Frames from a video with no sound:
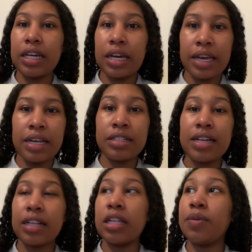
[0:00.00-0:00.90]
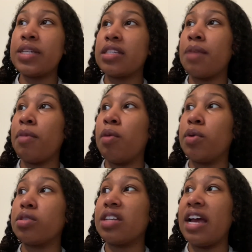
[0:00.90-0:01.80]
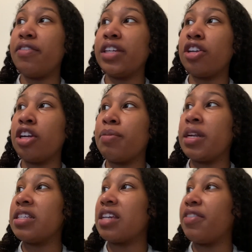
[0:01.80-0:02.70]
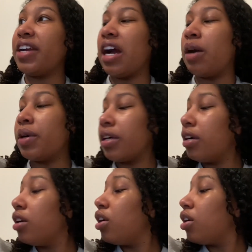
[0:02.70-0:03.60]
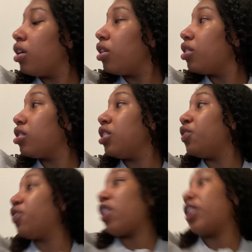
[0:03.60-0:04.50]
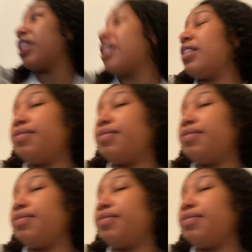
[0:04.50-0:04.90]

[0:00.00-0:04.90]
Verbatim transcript: again, Declan was up almost every 30 minutes, every hour. You farted?